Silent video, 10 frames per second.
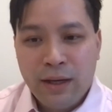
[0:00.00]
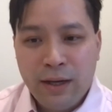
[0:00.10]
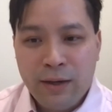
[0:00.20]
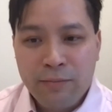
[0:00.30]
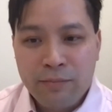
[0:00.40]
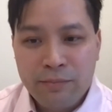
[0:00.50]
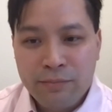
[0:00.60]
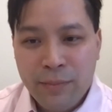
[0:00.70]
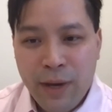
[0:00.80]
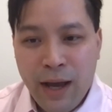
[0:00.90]

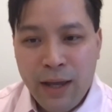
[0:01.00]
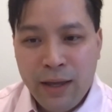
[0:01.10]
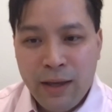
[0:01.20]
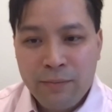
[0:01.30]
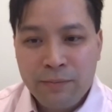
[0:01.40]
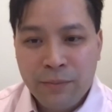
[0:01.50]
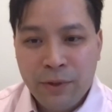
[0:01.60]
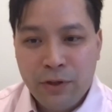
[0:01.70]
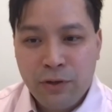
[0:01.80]
I am